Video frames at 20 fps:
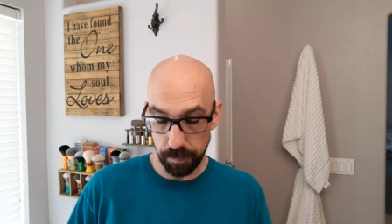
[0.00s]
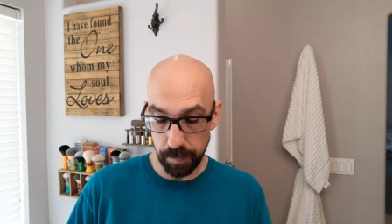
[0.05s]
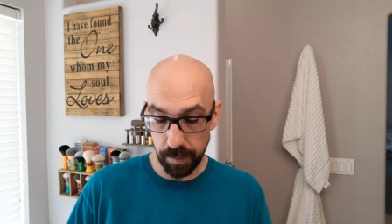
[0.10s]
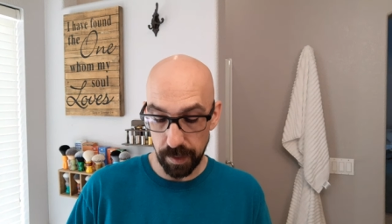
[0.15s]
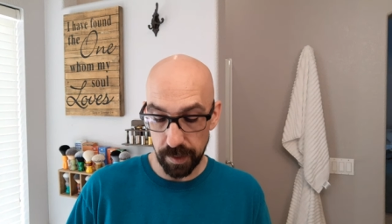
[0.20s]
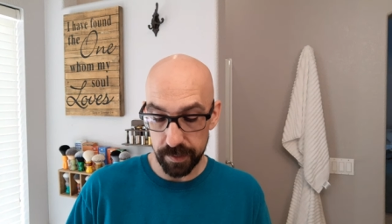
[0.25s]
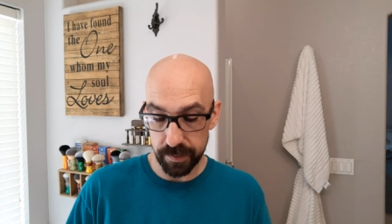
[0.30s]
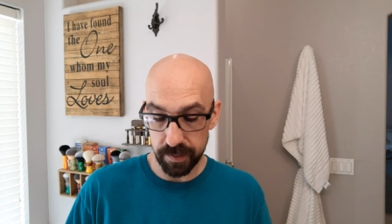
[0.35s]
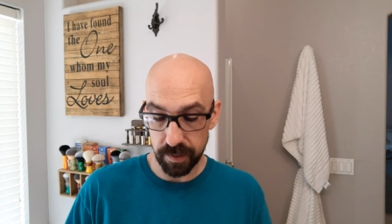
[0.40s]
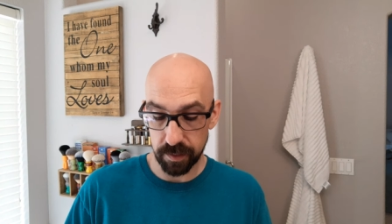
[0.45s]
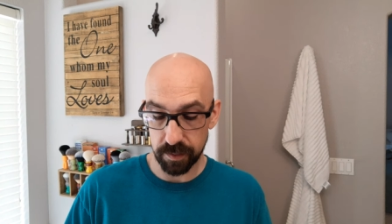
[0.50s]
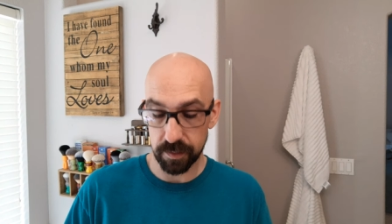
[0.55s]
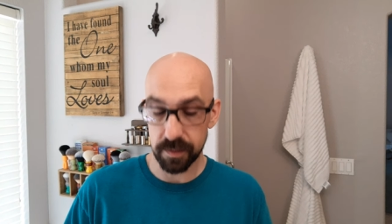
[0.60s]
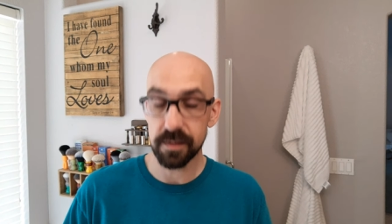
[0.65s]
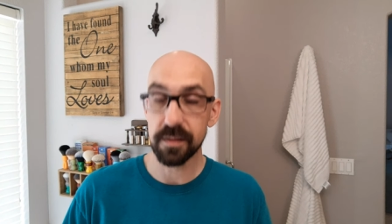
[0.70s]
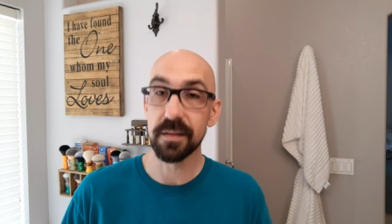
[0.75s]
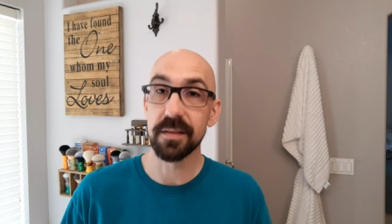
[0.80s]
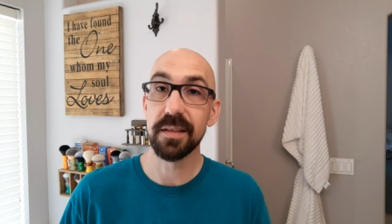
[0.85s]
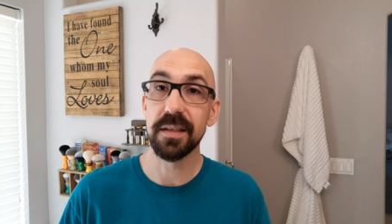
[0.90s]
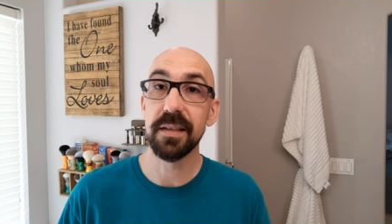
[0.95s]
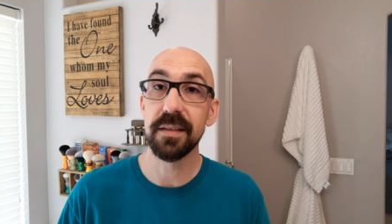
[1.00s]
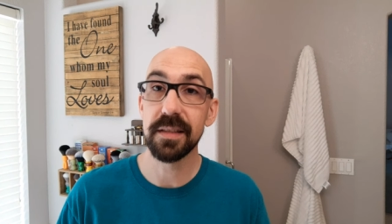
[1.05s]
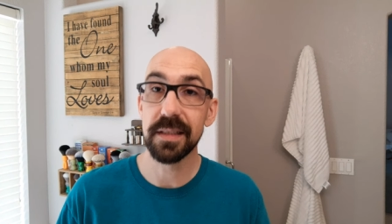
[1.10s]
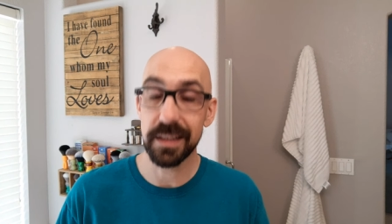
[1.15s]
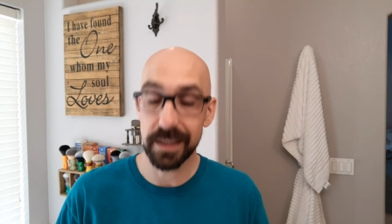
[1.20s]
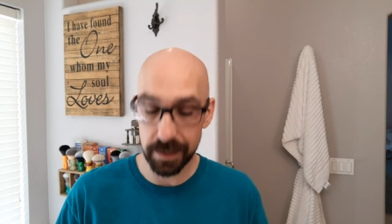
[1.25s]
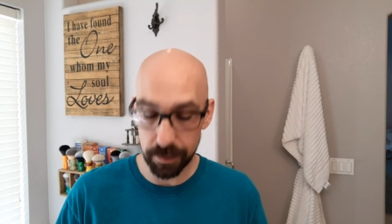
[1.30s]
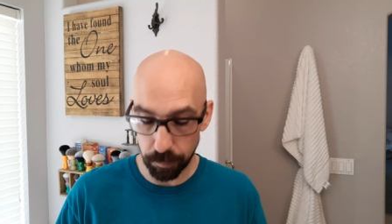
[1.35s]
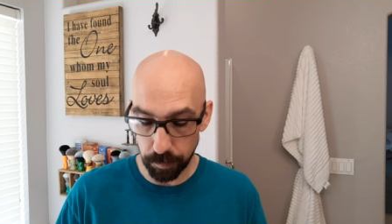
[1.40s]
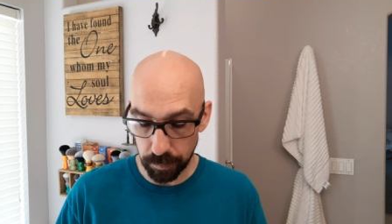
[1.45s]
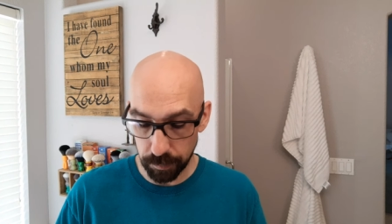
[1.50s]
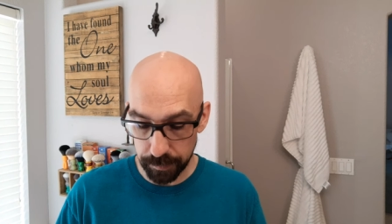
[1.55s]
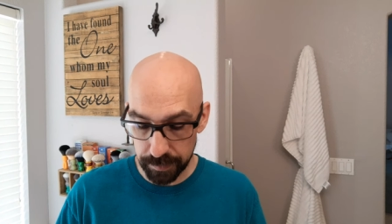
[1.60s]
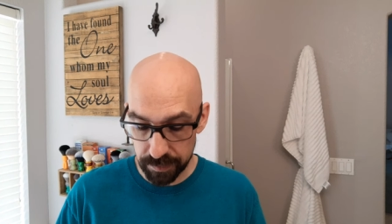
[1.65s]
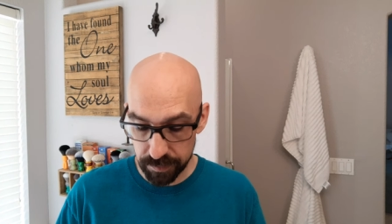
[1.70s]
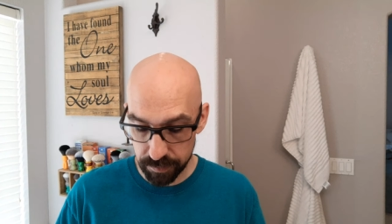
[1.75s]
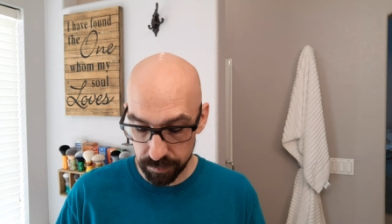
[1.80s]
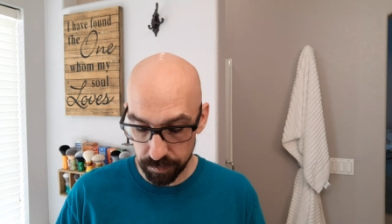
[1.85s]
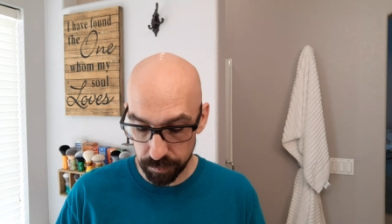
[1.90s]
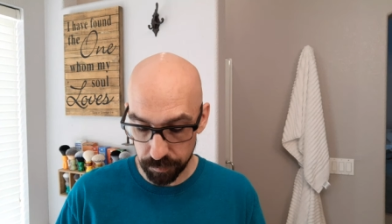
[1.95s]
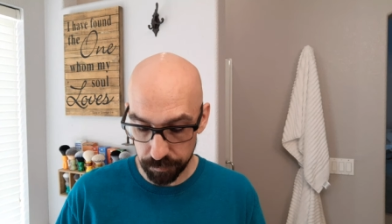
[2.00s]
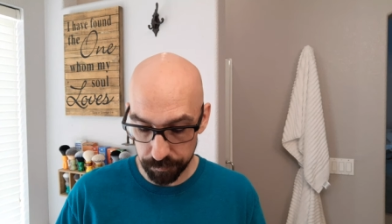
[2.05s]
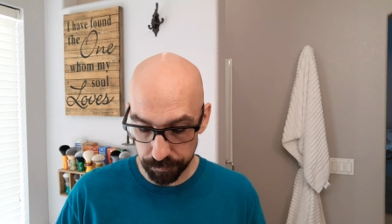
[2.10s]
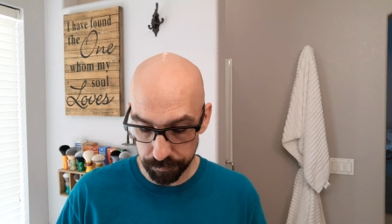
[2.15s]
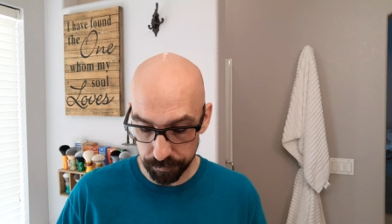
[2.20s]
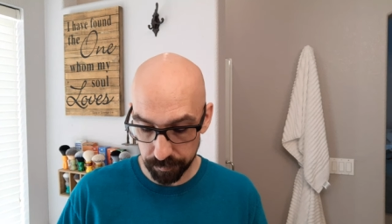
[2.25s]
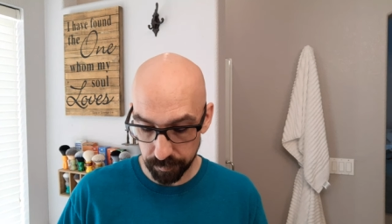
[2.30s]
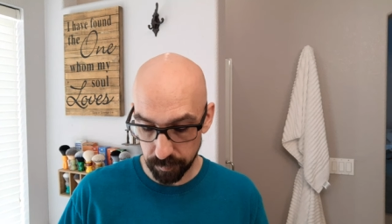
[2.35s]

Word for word: but Douglas is hinting it will be soon.